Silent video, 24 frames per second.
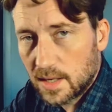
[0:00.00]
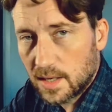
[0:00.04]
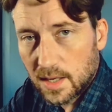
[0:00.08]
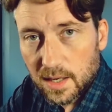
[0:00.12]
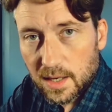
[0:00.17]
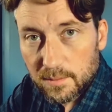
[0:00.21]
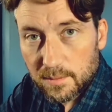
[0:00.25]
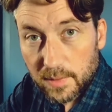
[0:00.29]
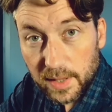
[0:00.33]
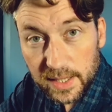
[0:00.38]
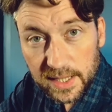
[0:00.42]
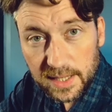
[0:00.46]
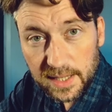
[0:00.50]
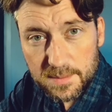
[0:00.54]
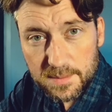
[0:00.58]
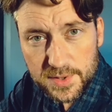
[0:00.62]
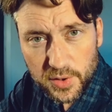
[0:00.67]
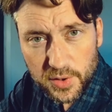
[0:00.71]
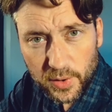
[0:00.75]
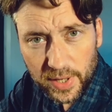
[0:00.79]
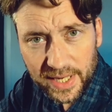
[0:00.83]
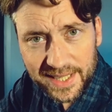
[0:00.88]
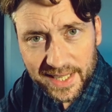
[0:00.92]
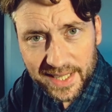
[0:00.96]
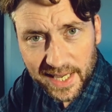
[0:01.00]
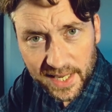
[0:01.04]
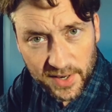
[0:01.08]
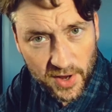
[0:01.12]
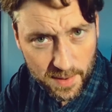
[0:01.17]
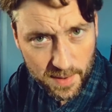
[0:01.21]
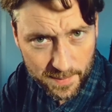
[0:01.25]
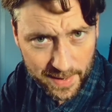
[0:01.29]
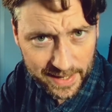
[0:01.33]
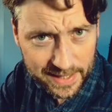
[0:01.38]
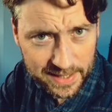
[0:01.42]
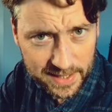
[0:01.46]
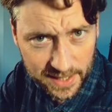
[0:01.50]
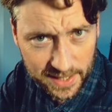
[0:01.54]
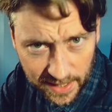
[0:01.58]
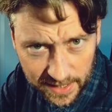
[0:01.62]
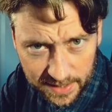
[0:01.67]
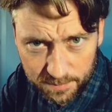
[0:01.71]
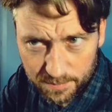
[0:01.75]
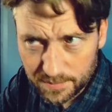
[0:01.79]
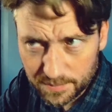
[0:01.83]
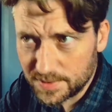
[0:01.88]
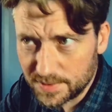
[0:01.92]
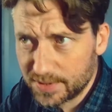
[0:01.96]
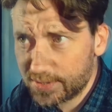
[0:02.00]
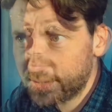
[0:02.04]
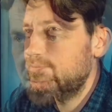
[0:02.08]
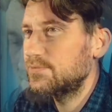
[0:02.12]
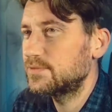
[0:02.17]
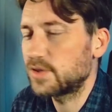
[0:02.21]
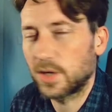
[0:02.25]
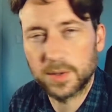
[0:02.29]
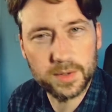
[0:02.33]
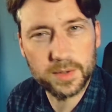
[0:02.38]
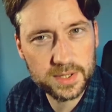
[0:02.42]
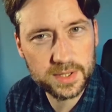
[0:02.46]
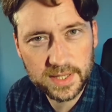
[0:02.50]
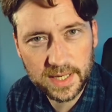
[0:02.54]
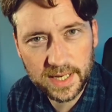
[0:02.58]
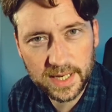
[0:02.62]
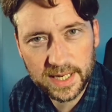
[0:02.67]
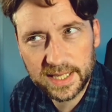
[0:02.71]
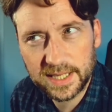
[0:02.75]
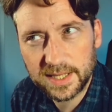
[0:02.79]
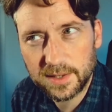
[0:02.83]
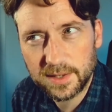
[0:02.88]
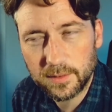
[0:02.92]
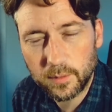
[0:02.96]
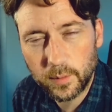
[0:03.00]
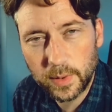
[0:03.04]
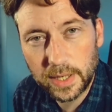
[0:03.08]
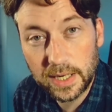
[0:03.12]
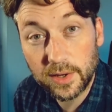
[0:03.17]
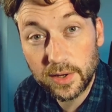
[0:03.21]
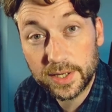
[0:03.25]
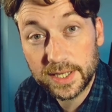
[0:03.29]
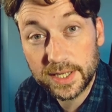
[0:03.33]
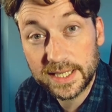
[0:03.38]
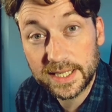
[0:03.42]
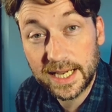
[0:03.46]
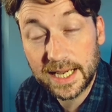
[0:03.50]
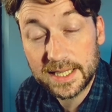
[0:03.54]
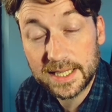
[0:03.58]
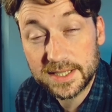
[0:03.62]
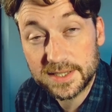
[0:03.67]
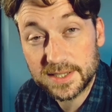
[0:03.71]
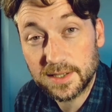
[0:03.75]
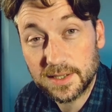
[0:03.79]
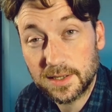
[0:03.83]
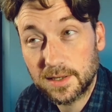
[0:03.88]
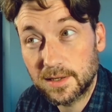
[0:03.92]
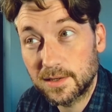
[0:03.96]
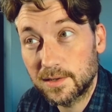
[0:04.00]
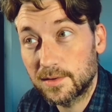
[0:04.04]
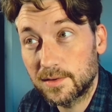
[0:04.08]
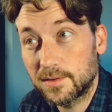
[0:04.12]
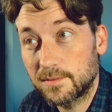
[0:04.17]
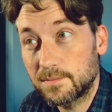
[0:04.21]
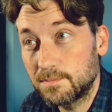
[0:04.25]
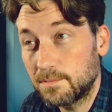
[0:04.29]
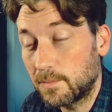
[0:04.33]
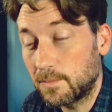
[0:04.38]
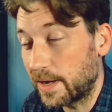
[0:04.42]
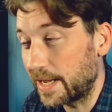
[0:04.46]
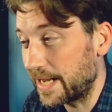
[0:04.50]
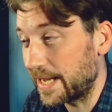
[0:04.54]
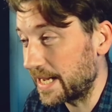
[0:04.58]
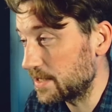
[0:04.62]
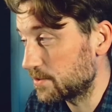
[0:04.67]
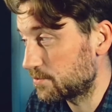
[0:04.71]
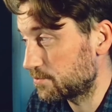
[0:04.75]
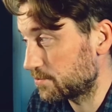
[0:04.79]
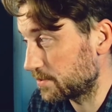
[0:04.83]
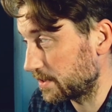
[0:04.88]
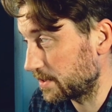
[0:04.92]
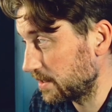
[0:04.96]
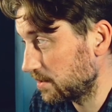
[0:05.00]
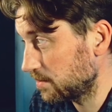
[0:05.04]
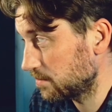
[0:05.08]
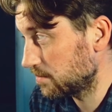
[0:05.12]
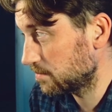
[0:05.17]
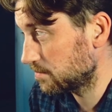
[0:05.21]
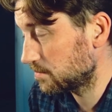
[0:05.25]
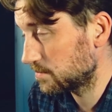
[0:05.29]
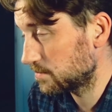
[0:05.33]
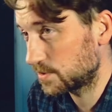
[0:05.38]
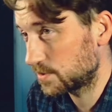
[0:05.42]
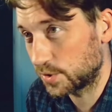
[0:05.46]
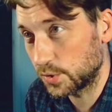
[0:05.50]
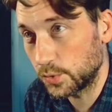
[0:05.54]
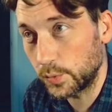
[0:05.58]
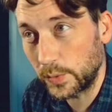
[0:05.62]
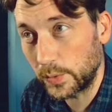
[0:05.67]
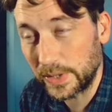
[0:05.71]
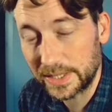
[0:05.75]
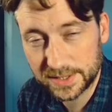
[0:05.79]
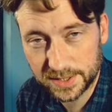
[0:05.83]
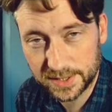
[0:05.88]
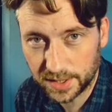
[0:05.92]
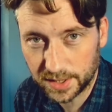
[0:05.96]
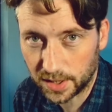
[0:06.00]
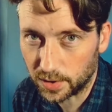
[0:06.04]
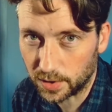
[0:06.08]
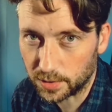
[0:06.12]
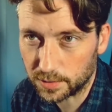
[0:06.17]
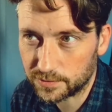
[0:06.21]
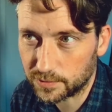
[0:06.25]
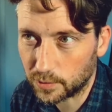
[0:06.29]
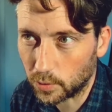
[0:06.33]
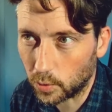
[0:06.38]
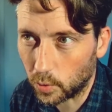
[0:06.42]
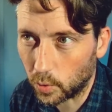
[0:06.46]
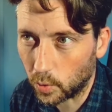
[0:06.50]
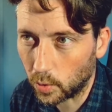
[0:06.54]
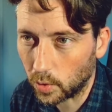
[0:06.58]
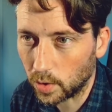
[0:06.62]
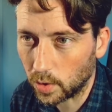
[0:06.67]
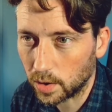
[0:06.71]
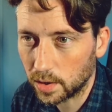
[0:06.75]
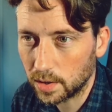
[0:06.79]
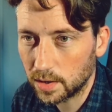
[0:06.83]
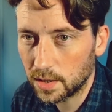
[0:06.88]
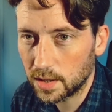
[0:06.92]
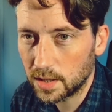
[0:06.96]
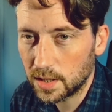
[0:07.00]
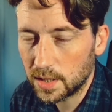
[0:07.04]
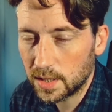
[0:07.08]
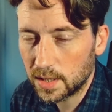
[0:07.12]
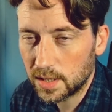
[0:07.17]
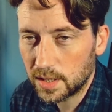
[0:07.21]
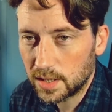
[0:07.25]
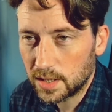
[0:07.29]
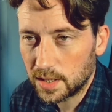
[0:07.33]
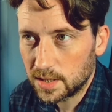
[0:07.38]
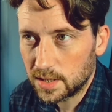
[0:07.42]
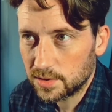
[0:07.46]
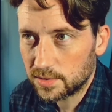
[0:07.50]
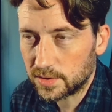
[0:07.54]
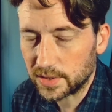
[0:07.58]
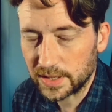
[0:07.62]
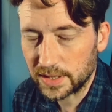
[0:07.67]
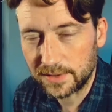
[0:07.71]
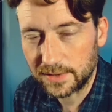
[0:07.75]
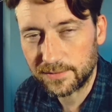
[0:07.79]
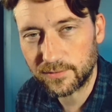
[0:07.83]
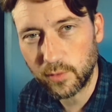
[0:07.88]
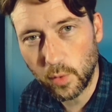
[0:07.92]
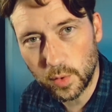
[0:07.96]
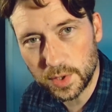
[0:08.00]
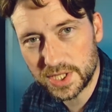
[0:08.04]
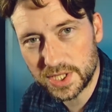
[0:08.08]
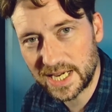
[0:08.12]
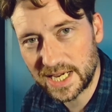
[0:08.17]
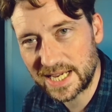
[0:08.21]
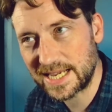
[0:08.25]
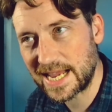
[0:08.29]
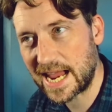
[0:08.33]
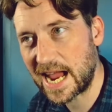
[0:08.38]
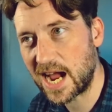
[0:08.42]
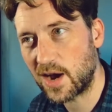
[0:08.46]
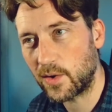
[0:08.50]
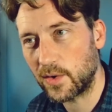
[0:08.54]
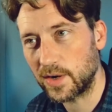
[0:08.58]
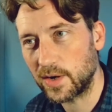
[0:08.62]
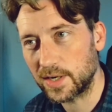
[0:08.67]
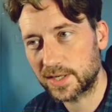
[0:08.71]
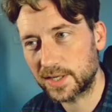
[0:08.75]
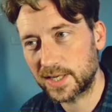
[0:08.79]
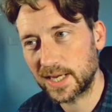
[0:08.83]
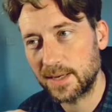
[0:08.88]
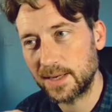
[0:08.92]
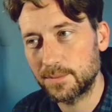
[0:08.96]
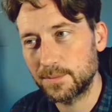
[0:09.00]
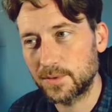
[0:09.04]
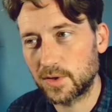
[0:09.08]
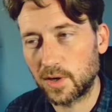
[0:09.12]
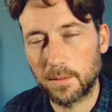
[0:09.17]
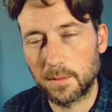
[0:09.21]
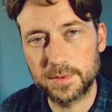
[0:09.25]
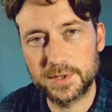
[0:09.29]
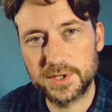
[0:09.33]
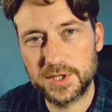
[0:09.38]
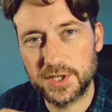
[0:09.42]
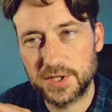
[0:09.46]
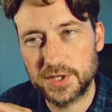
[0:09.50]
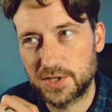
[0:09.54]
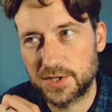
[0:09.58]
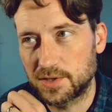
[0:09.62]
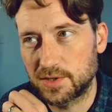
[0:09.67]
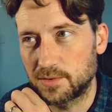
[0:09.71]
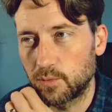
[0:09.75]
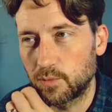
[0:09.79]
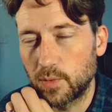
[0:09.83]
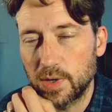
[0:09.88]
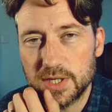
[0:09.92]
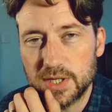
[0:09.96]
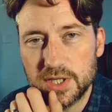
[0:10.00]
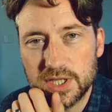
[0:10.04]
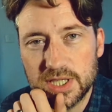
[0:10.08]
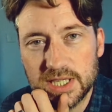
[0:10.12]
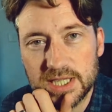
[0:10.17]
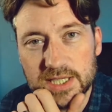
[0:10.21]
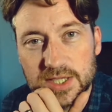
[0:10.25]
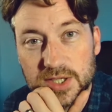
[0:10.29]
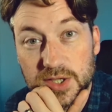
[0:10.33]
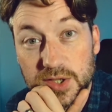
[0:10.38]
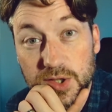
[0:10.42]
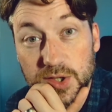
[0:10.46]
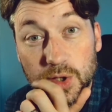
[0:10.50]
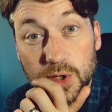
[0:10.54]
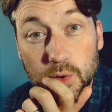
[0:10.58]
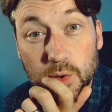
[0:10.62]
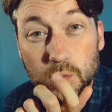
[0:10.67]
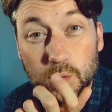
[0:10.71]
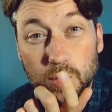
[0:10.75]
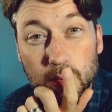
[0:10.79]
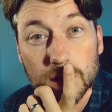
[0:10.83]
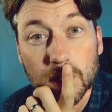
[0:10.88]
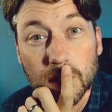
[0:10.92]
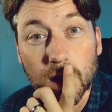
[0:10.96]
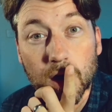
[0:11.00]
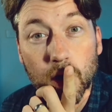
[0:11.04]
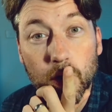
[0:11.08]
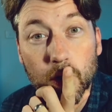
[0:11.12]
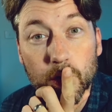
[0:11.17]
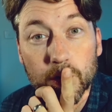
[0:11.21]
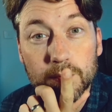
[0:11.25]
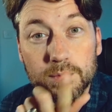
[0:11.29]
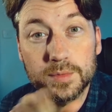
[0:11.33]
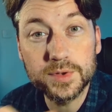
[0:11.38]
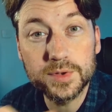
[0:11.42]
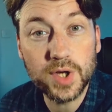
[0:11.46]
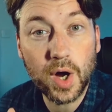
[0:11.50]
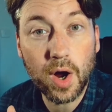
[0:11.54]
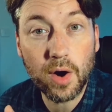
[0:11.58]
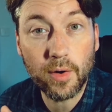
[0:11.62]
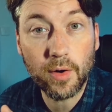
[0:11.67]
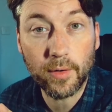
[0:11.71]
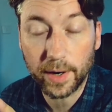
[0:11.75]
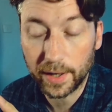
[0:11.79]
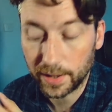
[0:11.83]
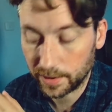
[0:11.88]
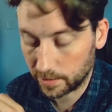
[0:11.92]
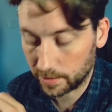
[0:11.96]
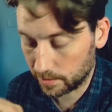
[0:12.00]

My name is Johnny and I make games. So today we're looking at my entry two weeks ago for the 48 hour game competition, which is called Ludum Dare.